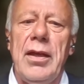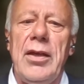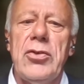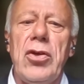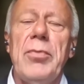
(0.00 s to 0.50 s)

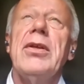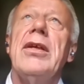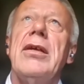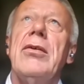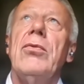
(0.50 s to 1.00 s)
In
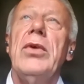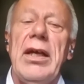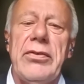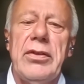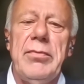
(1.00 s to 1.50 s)
Germany, we
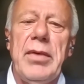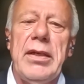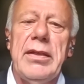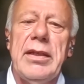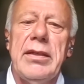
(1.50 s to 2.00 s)

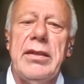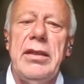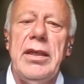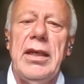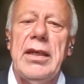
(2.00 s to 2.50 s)
estimate that
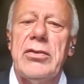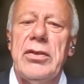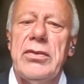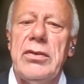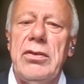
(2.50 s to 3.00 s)
the
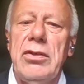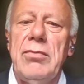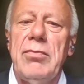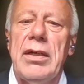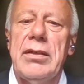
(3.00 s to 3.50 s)
electricity
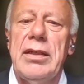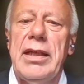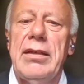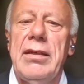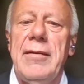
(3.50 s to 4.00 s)
demand
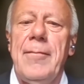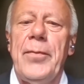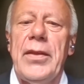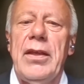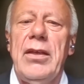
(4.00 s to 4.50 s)
then
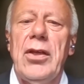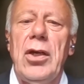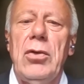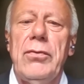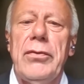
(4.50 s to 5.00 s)
is
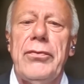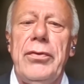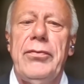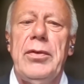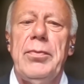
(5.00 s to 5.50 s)
over
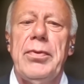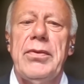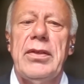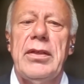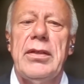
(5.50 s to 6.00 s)

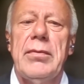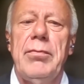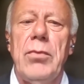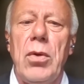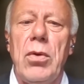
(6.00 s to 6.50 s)
50%
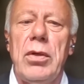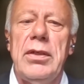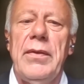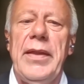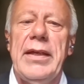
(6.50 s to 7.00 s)
more
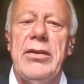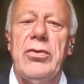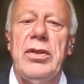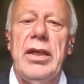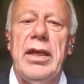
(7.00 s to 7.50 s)
than
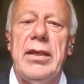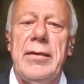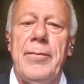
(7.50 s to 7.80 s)
today.